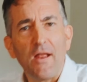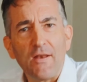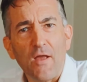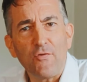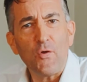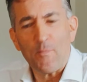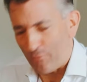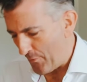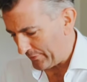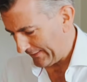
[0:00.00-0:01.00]
Now, if you do it
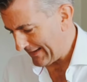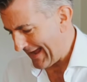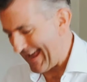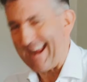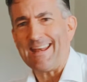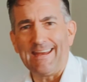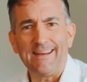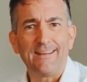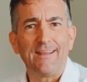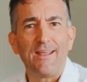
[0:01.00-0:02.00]
properly,
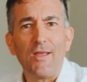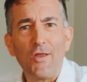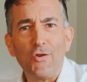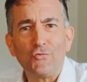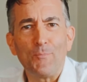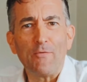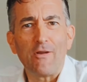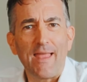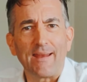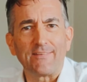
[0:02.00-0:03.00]
ironing should be
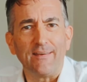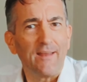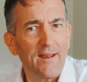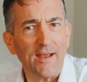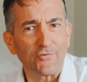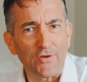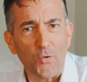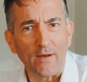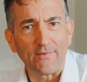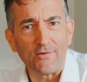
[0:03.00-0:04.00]
relaxing and actually
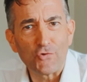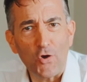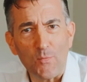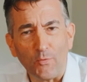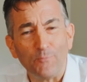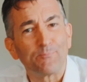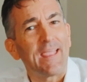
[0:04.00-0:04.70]
quite enjoyable.